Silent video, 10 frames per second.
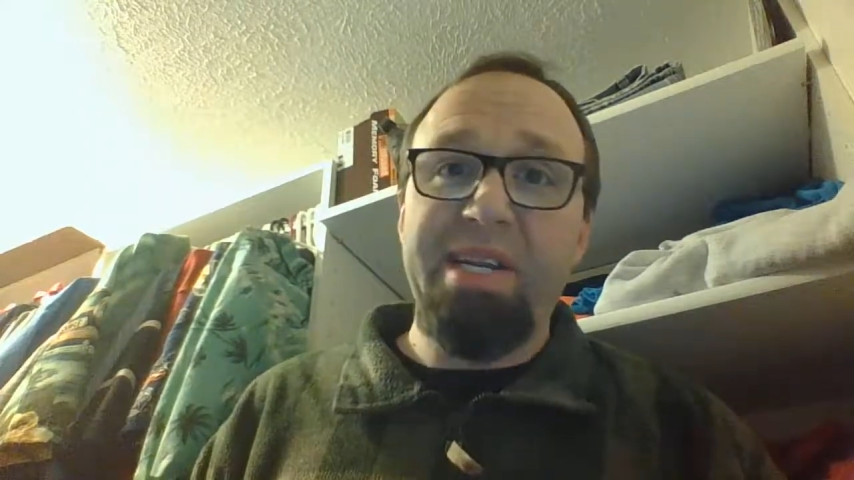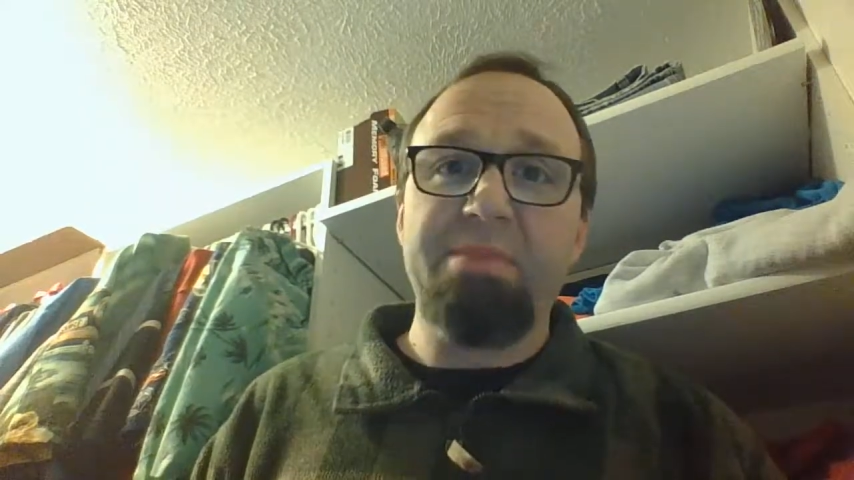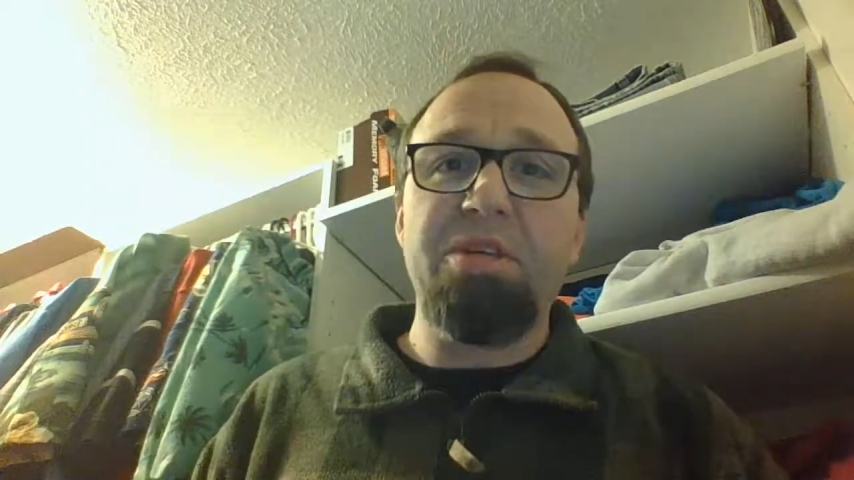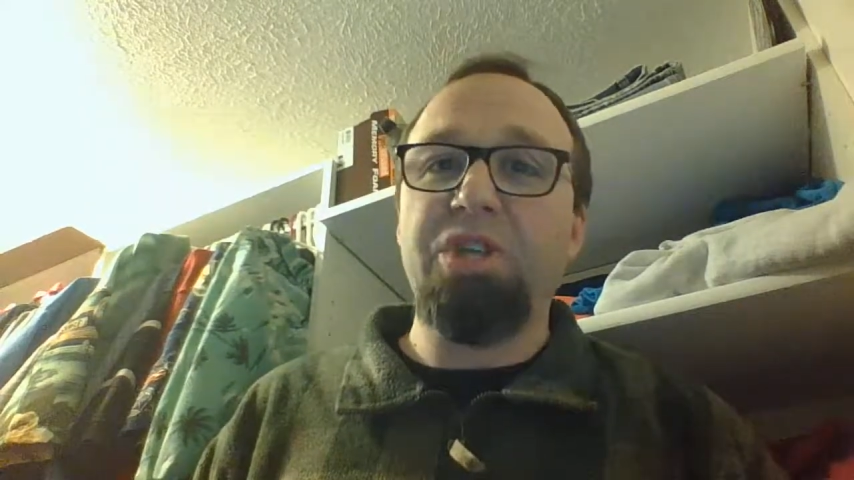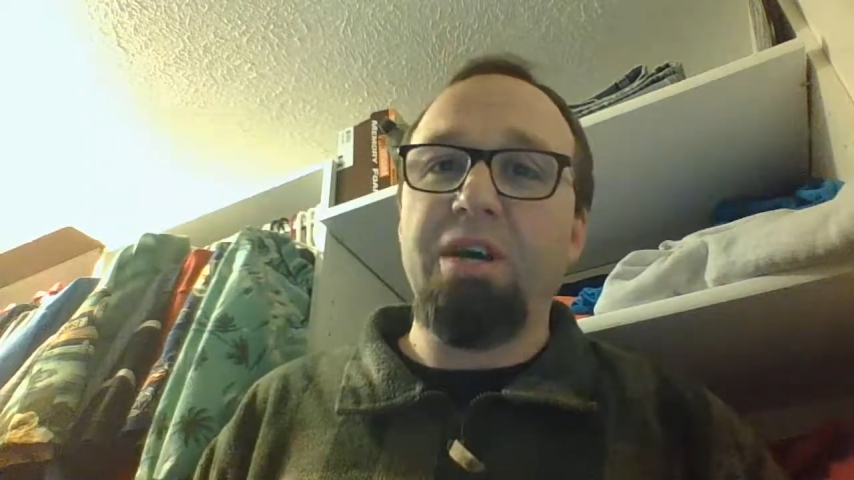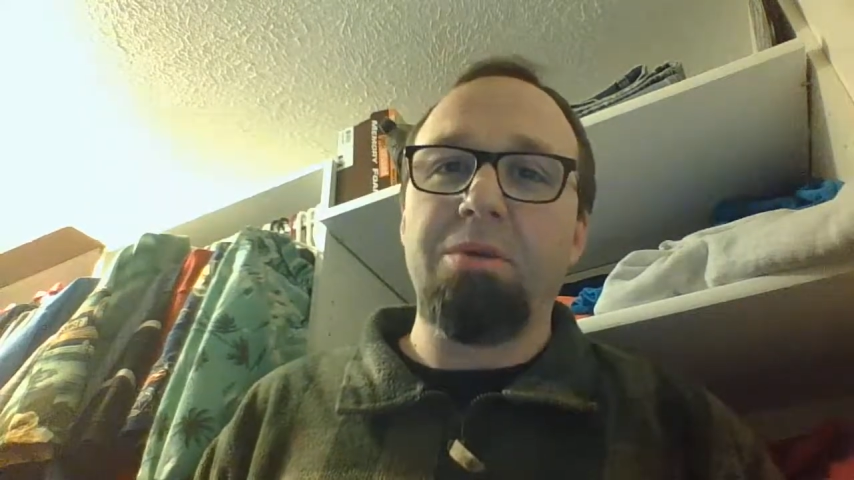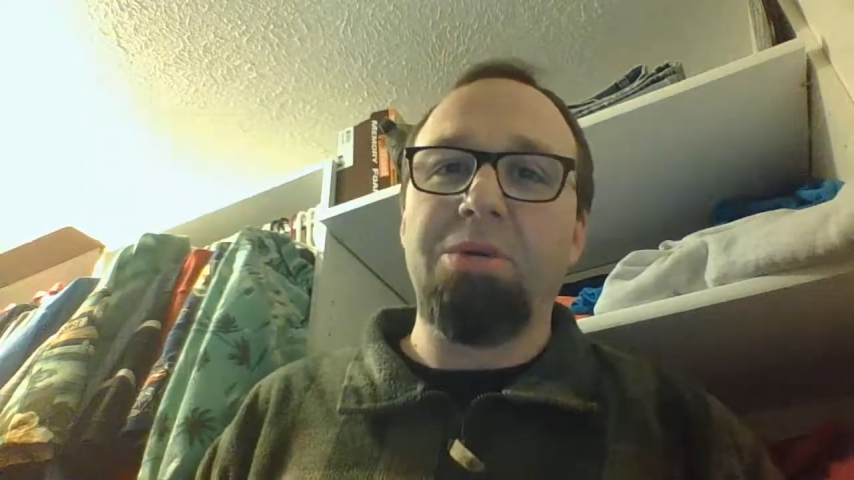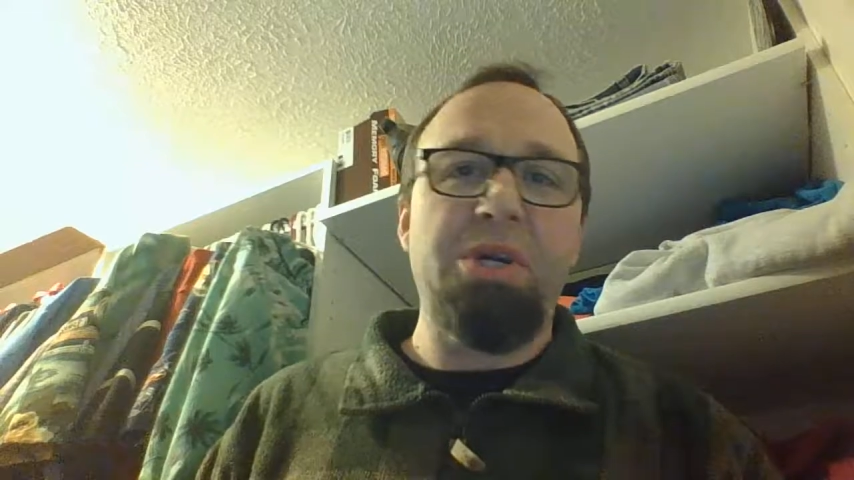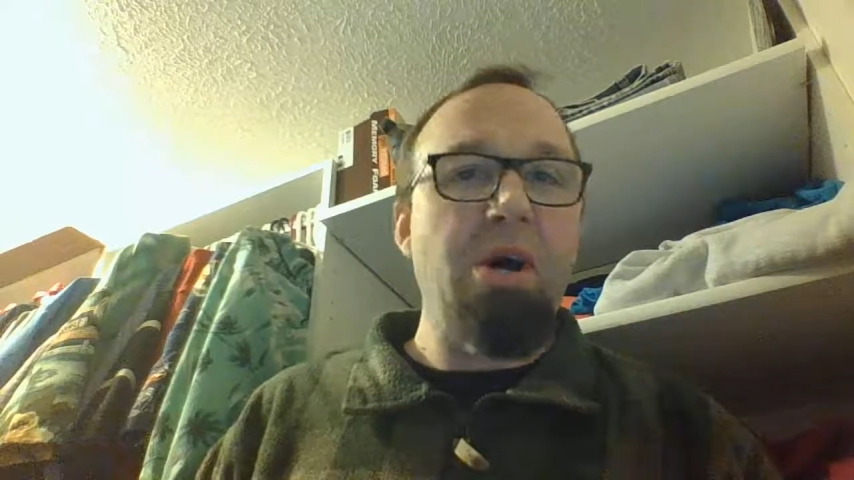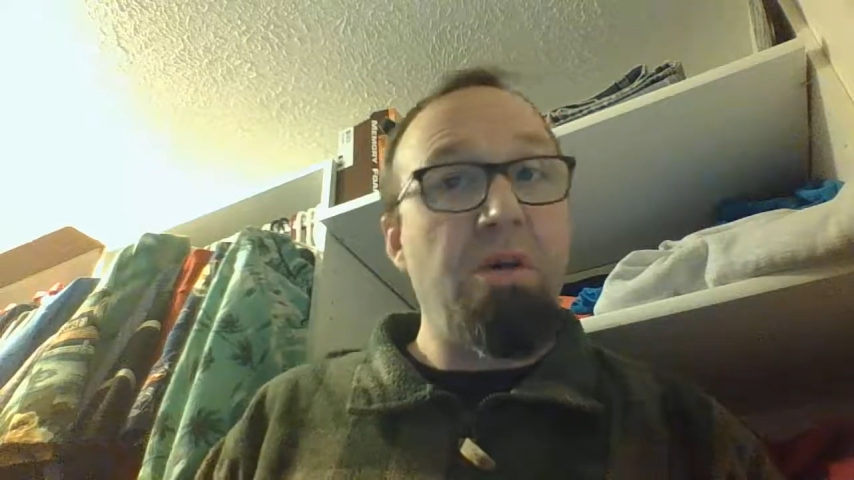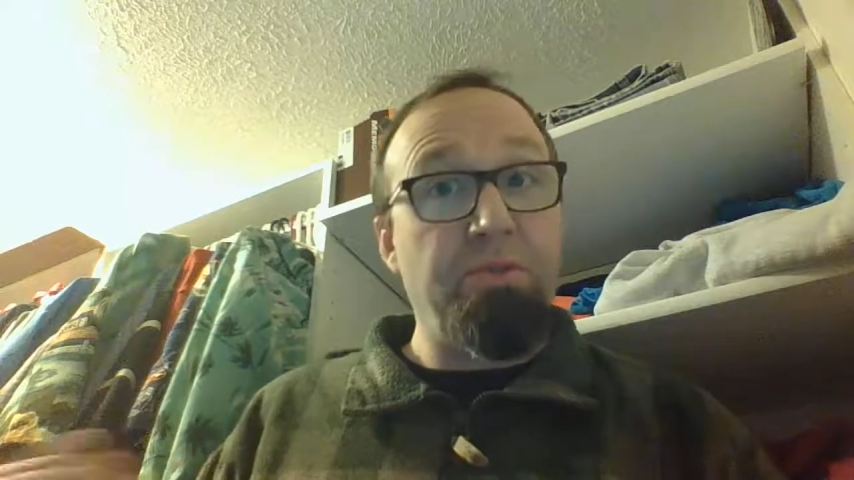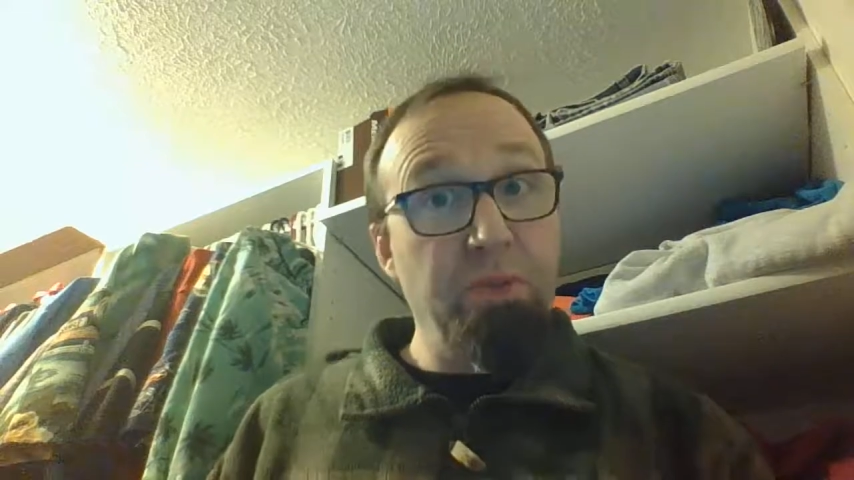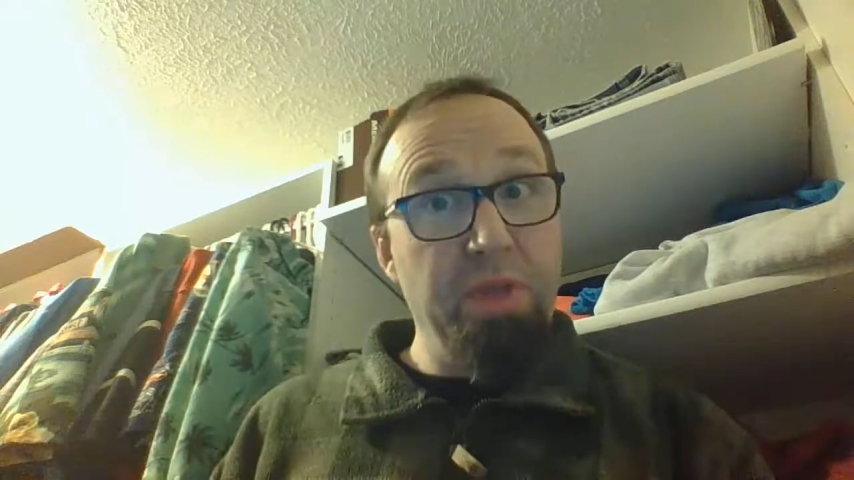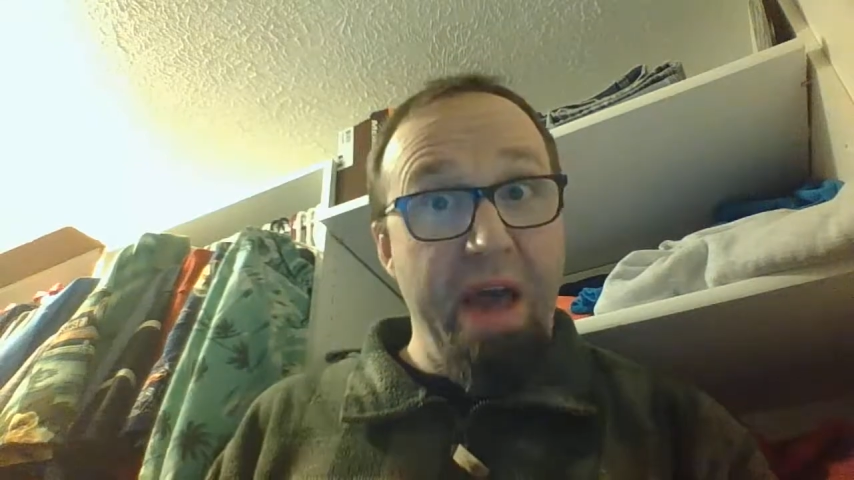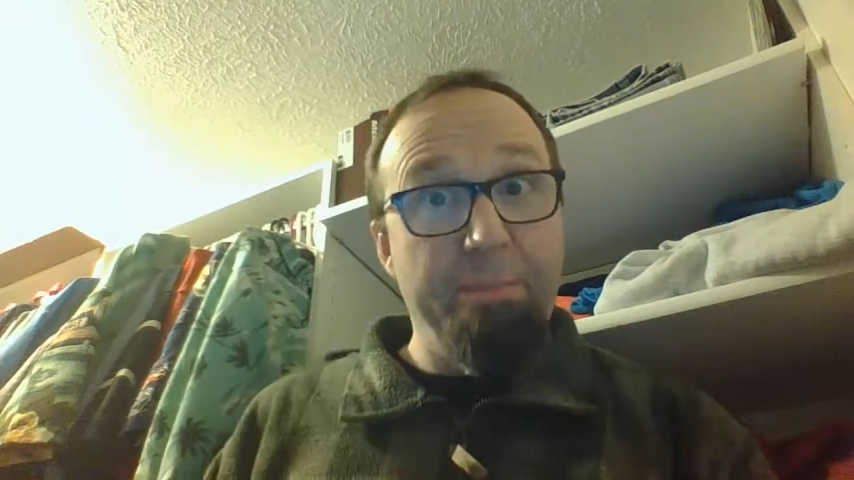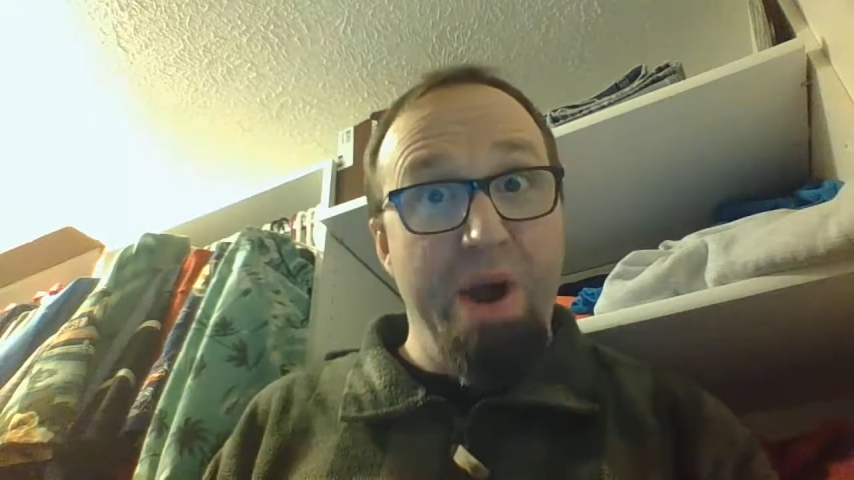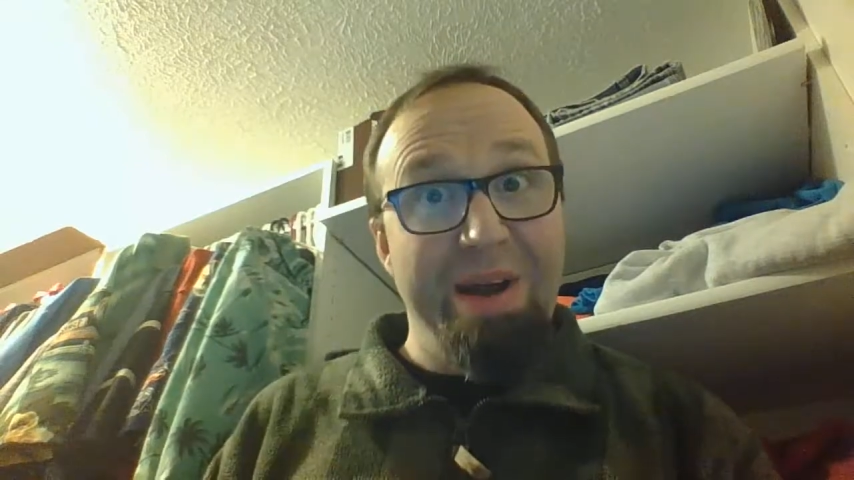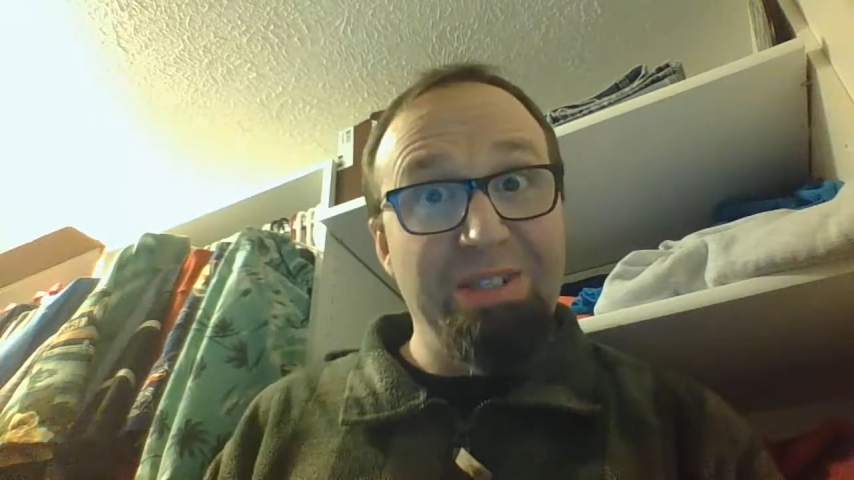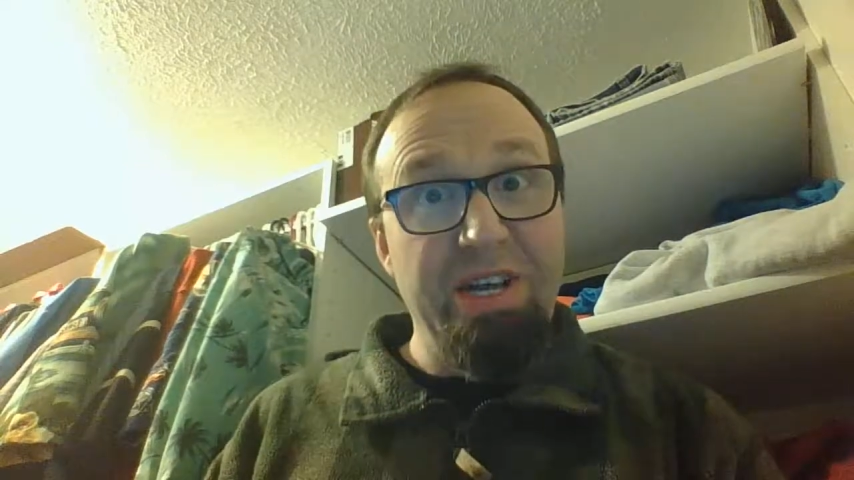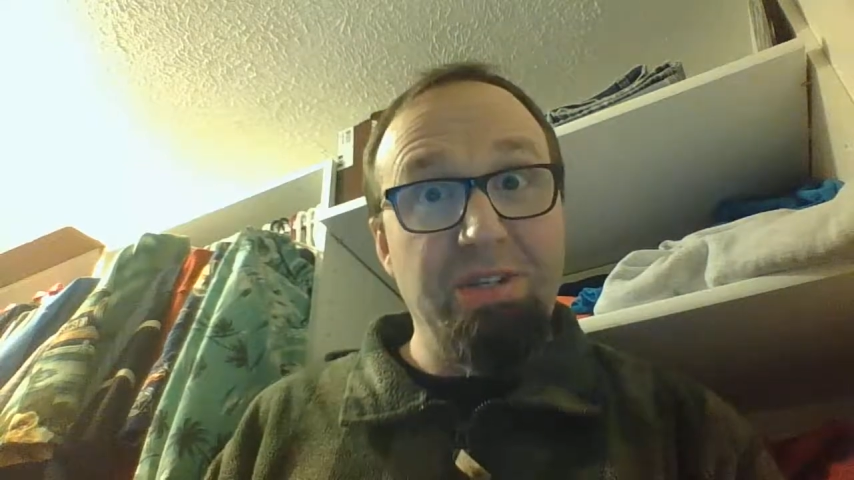to be shareable at all through that
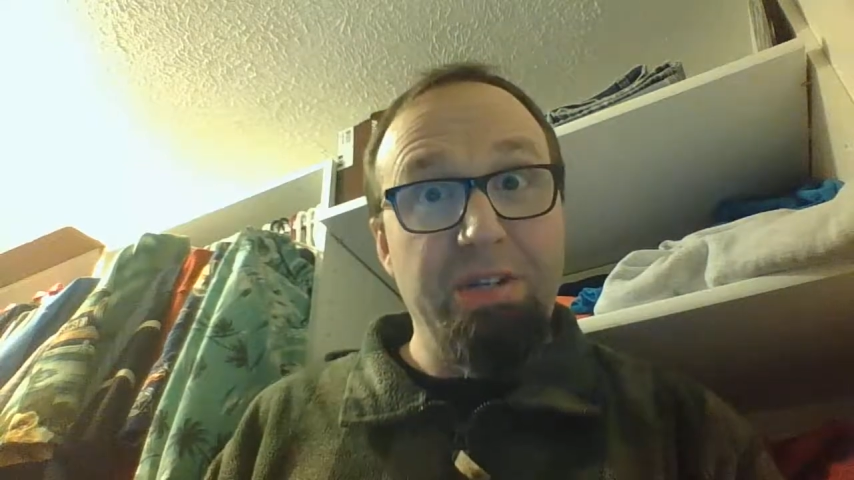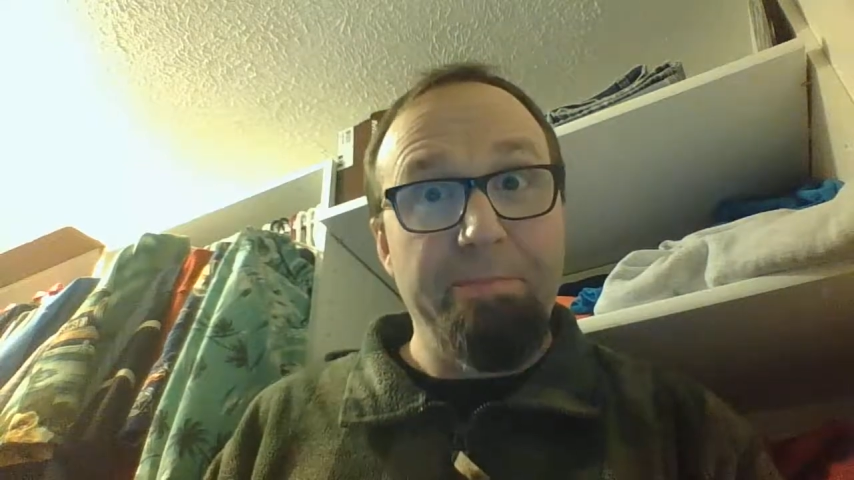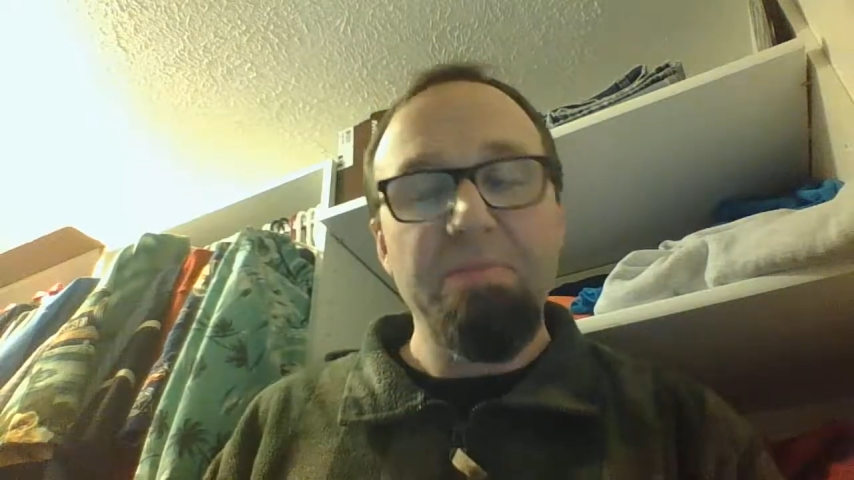process.